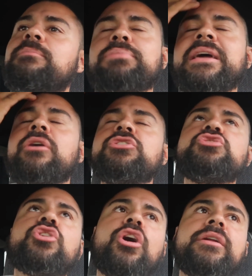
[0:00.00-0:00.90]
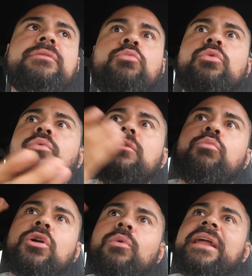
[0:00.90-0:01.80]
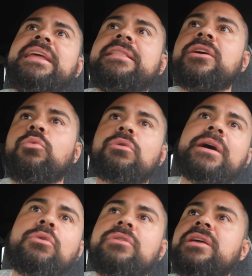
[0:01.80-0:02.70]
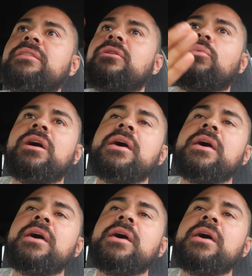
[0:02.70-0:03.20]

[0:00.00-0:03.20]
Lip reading: to play out in your garden. What do I need there? What do I don't need there?